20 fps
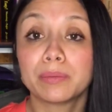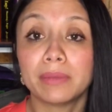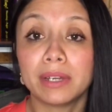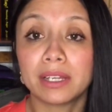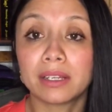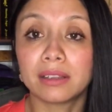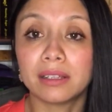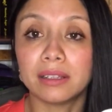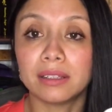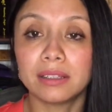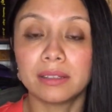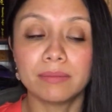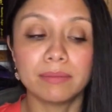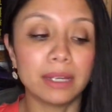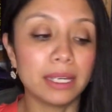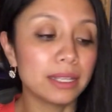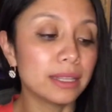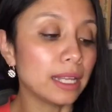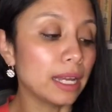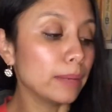
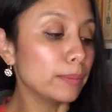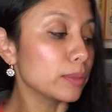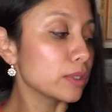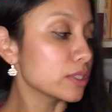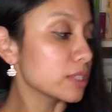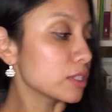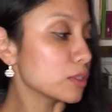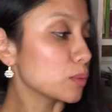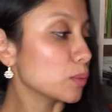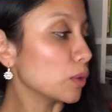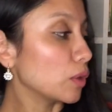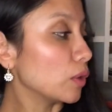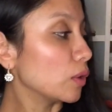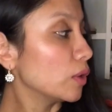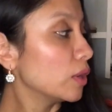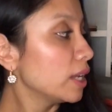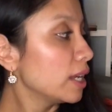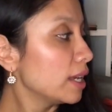my diapers as well